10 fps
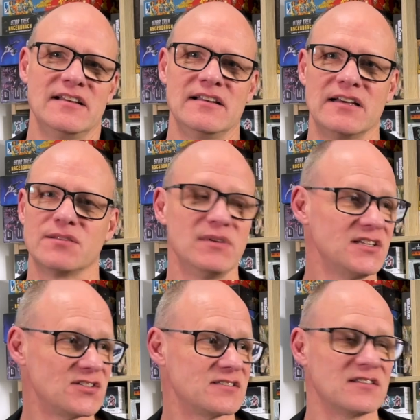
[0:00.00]
The
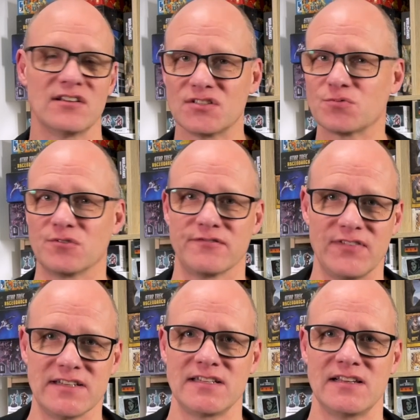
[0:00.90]
miniatures in Oathsworn are
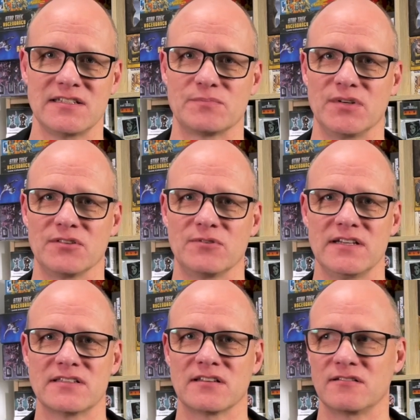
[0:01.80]
fantastic, by the
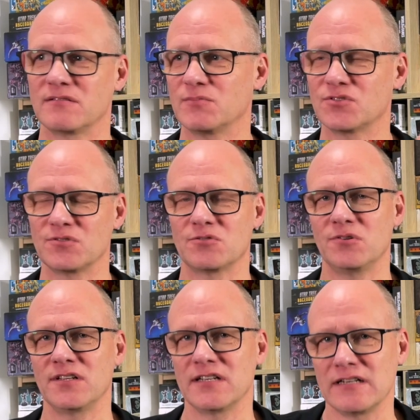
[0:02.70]
way, so I'm sure the
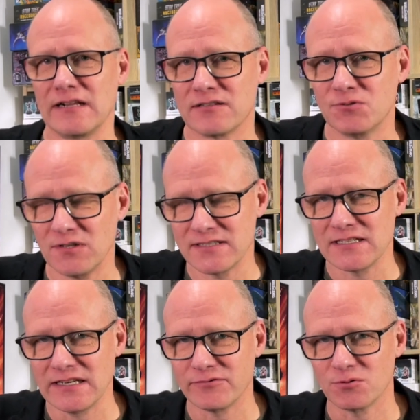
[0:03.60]

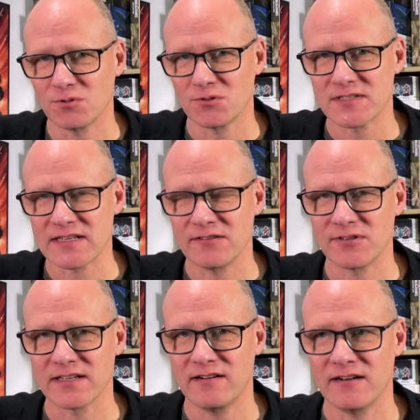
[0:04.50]
quality level will stay
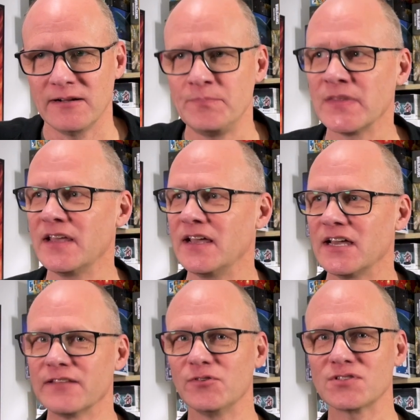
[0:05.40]
really high.
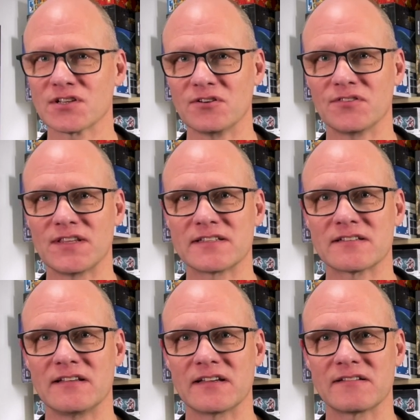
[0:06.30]
And they've also got
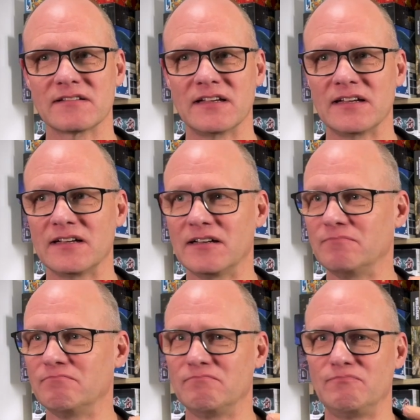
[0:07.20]
things like
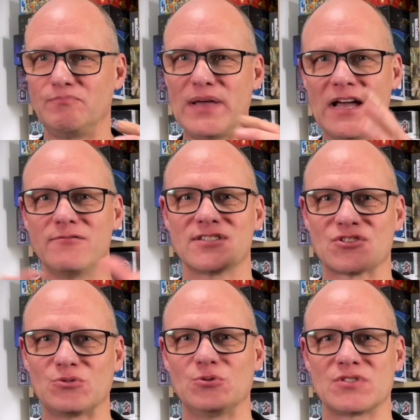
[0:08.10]
power
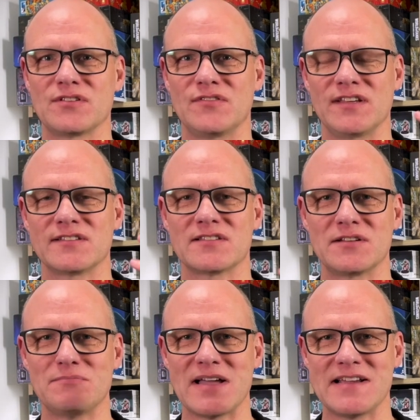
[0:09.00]
swords and things that
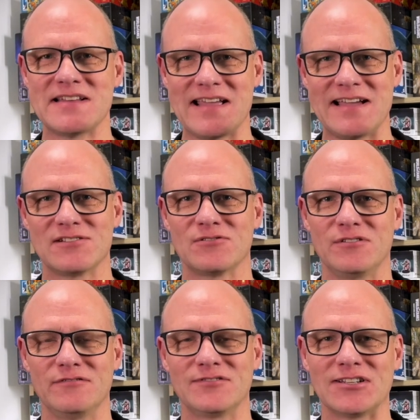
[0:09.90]
are made out
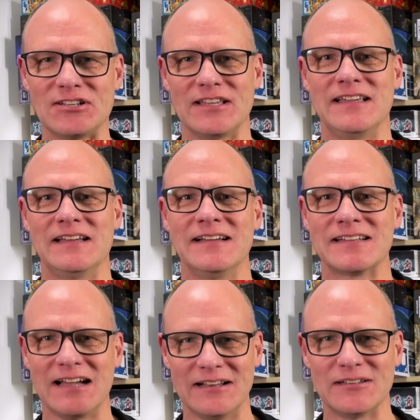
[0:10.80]
of clear
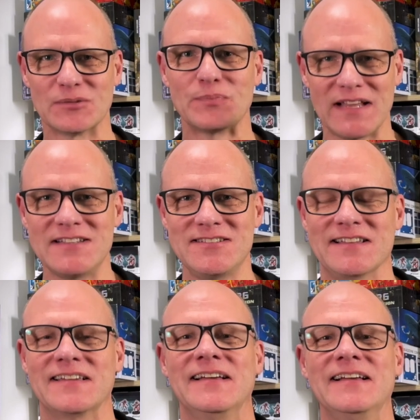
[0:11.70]
coloured
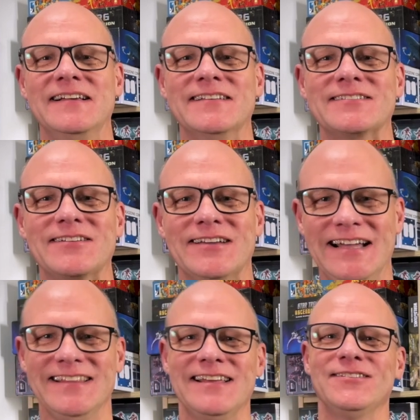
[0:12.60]
plastic. So
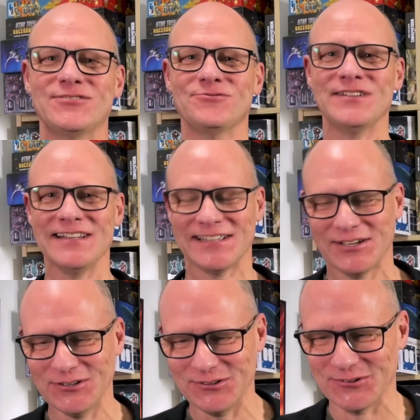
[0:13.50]
they looked really
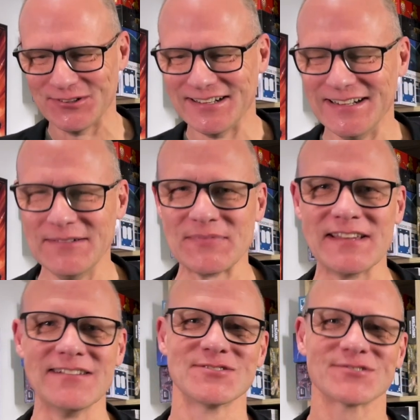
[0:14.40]
cool. I
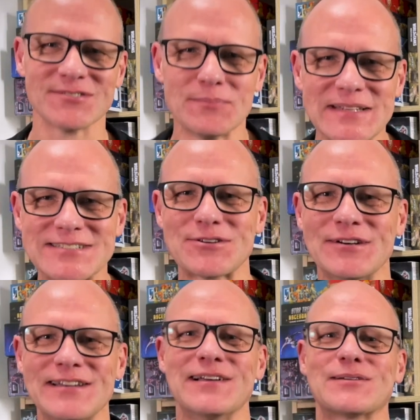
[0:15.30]
know it's a bit
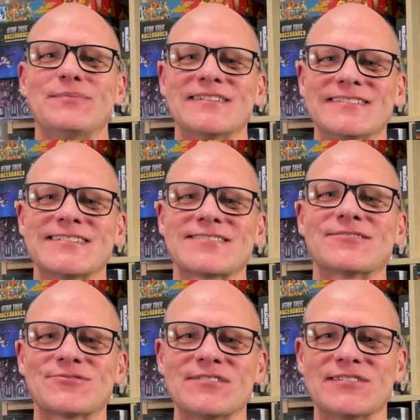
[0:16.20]
toy-like, but it just
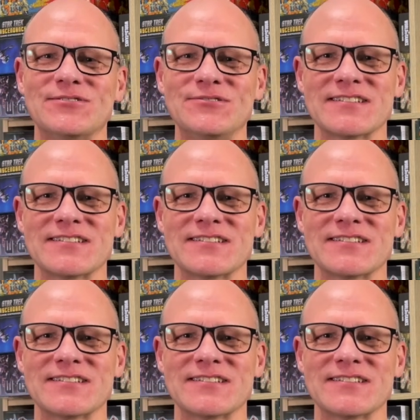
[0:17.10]
looked really cool to